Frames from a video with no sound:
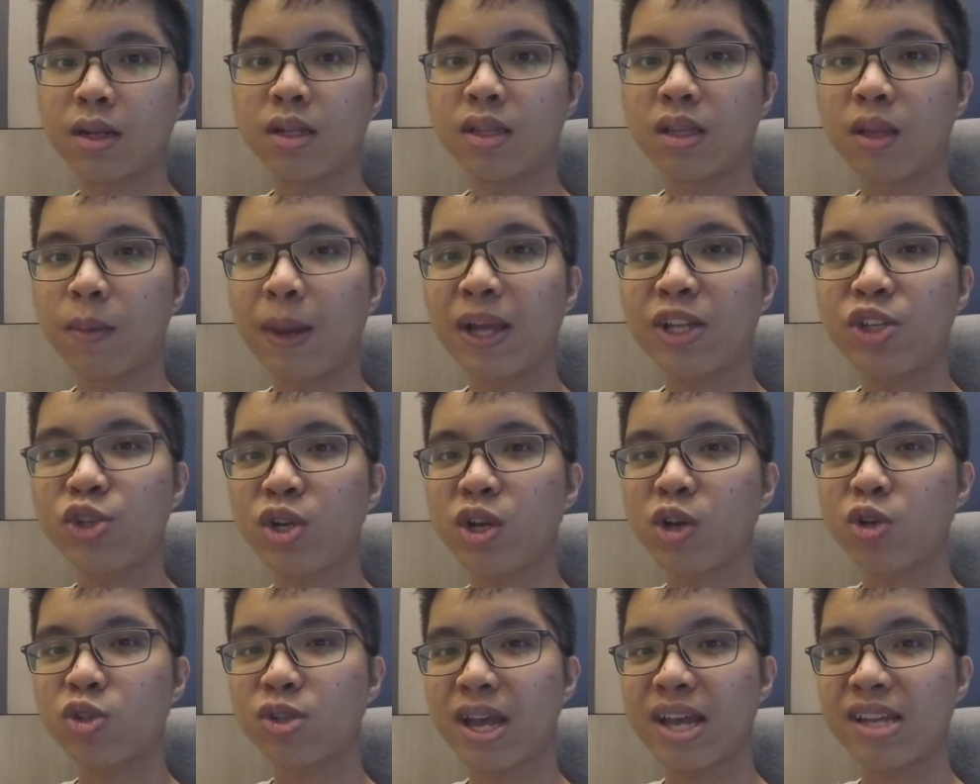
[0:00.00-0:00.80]
The battery
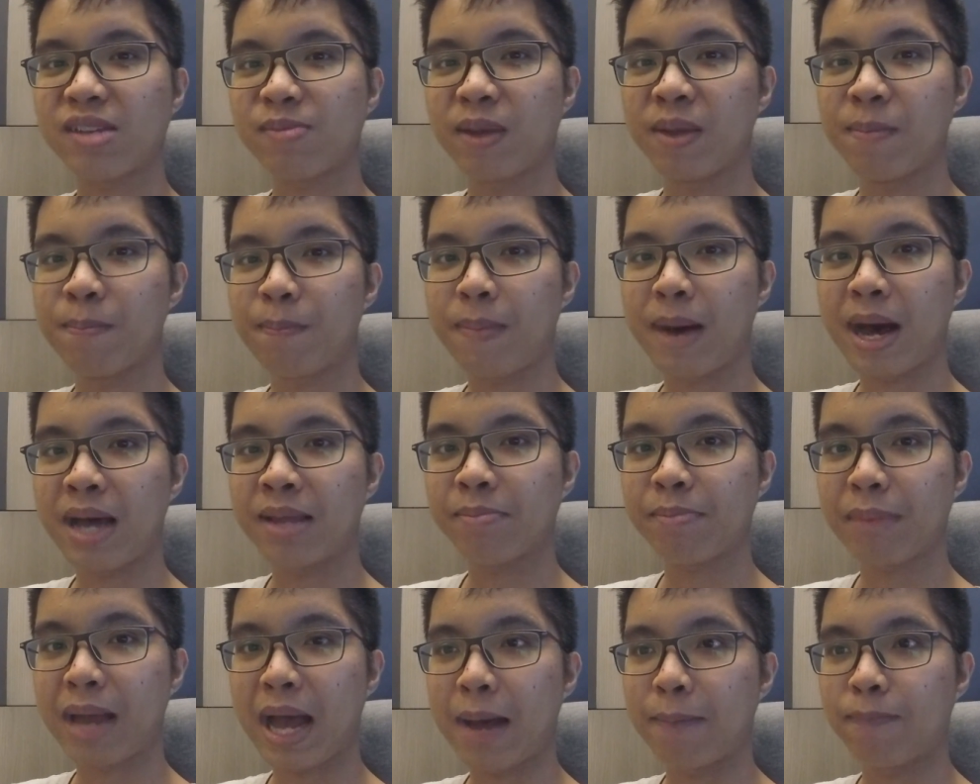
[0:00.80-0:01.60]
also has been
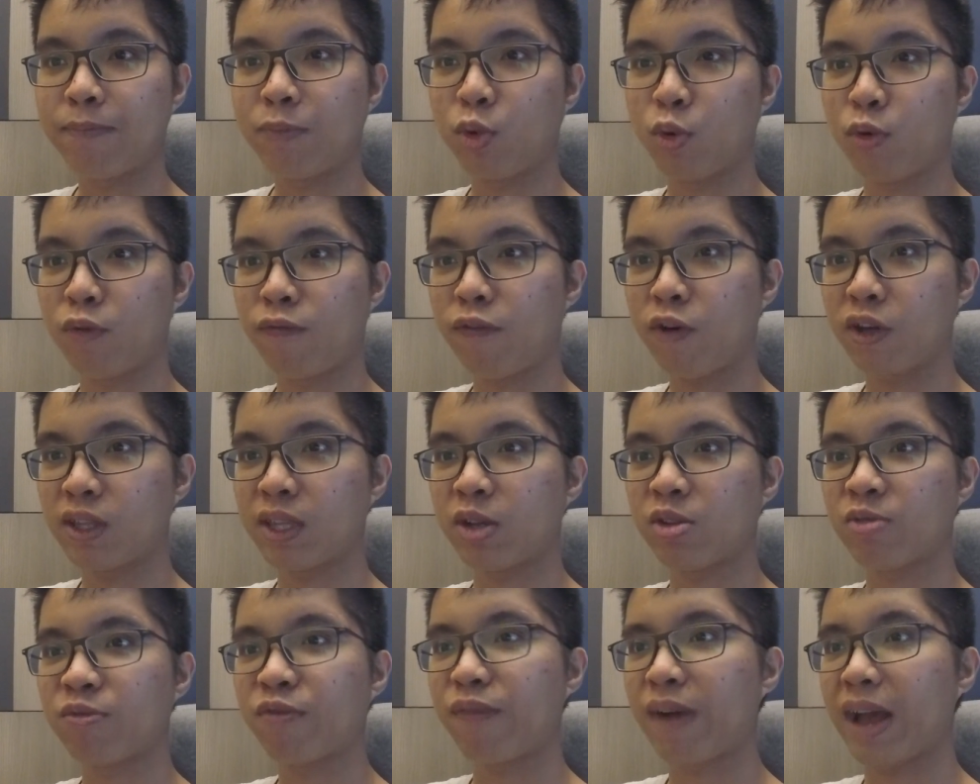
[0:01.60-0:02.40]
bumped up to
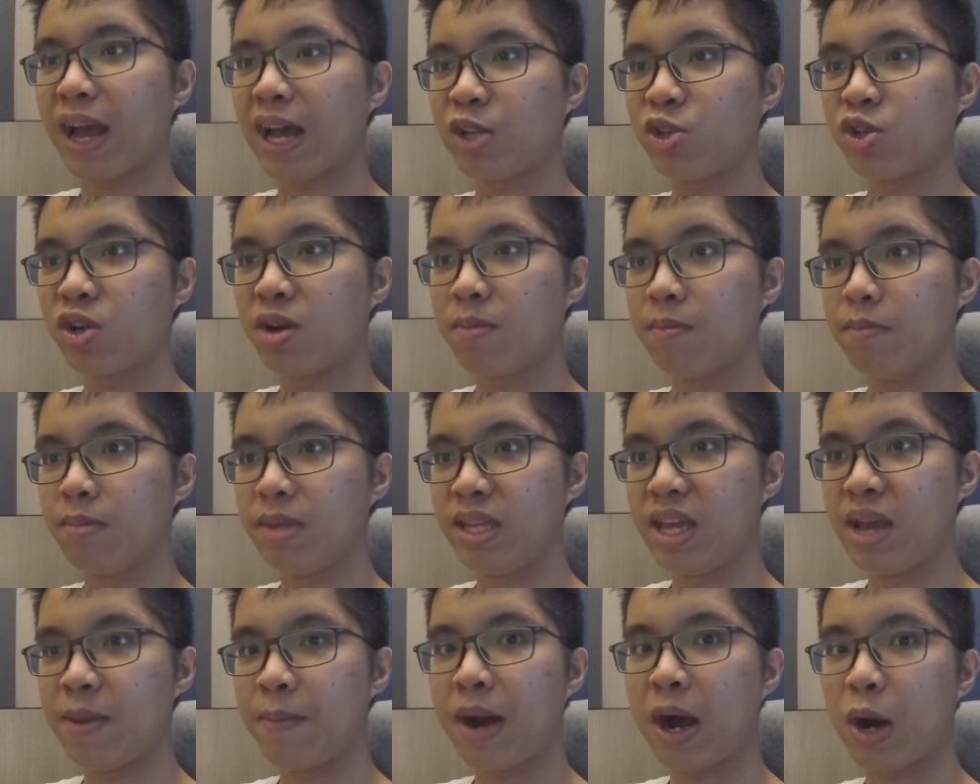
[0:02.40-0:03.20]
4500
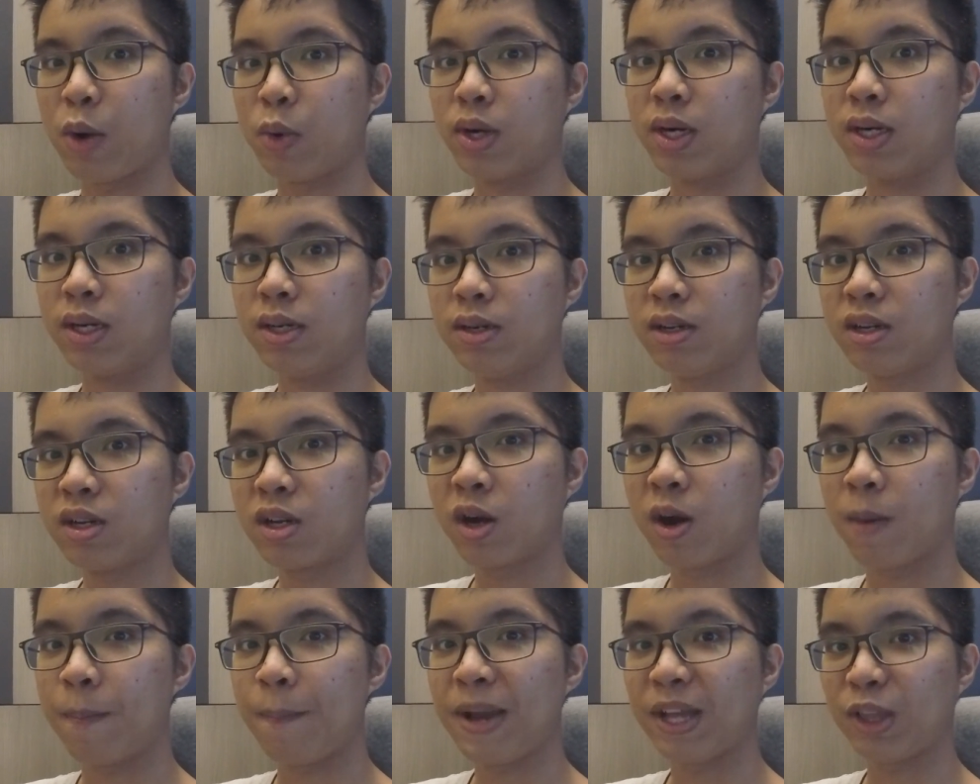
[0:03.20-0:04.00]
mAh
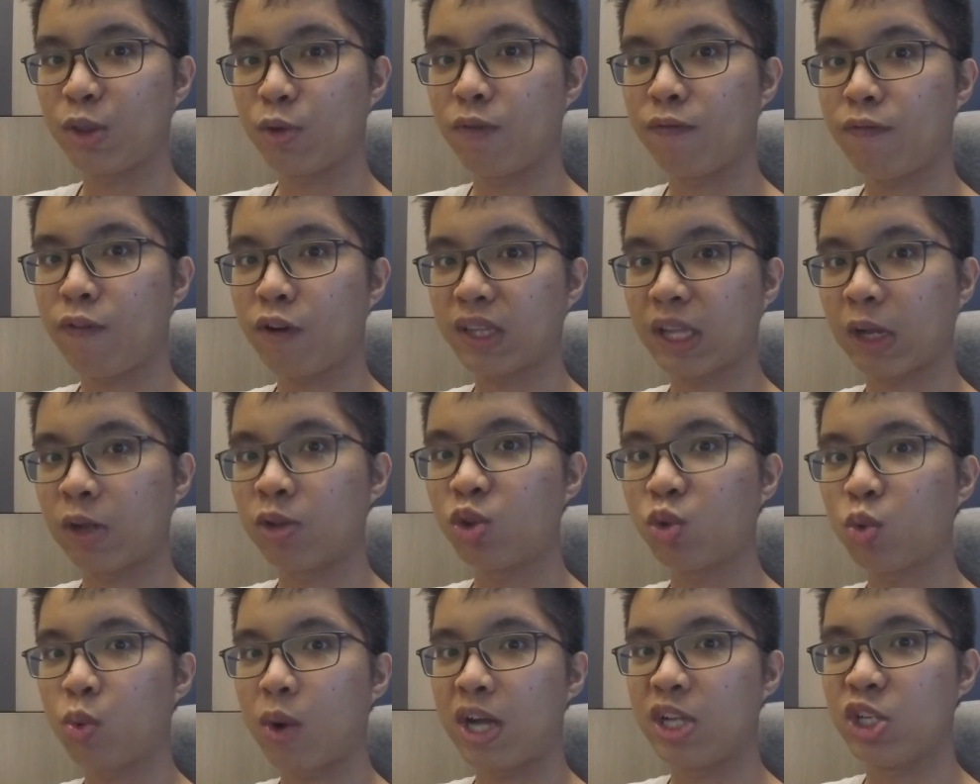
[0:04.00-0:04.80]
compared to
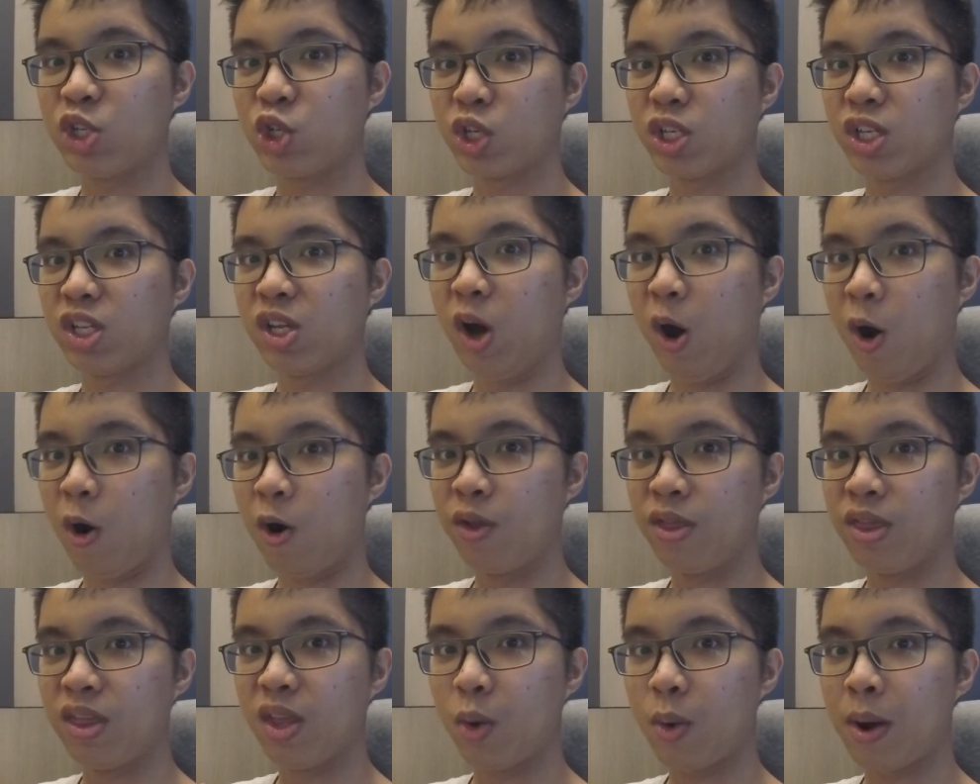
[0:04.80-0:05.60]
4200
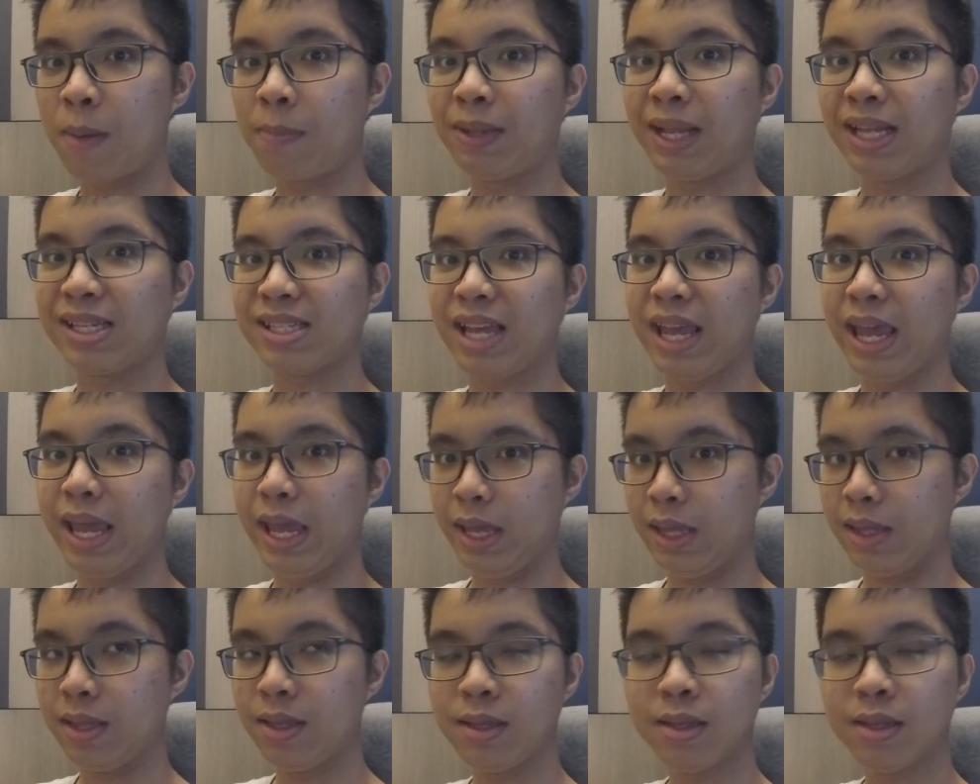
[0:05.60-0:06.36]
on the OnePlus 8.